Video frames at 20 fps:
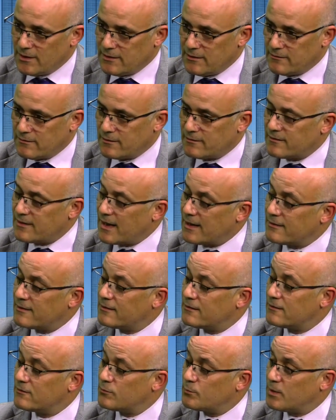is a static
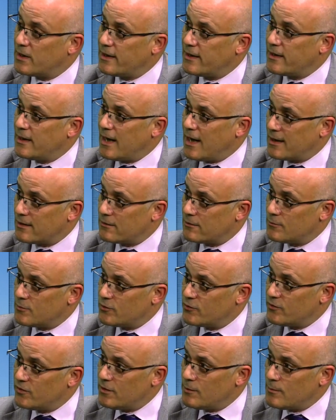display at the
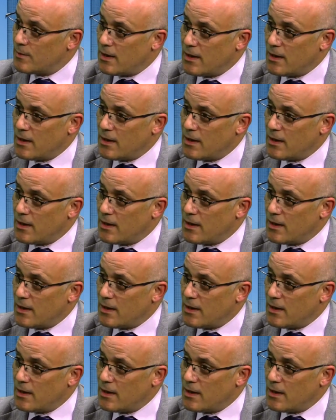museum,